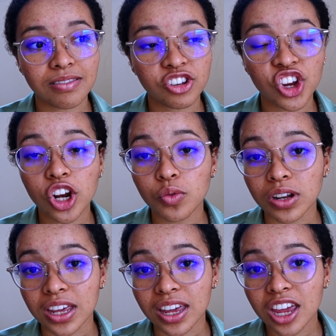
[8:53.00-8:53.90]

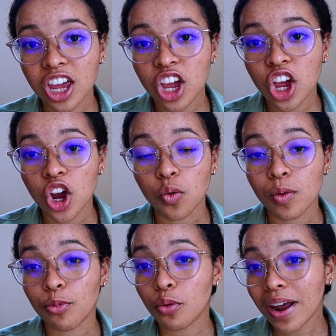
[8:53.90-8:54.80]
generally,
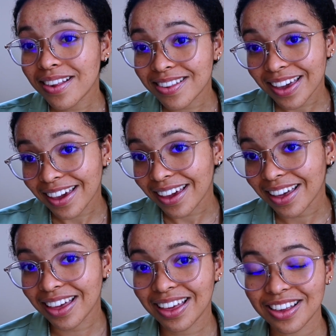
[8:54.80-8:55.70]
repressing
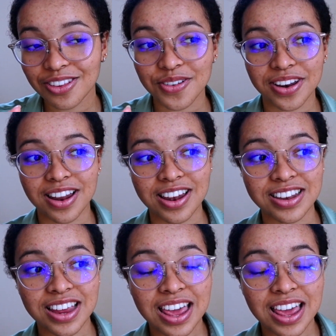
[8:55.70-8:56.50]
certain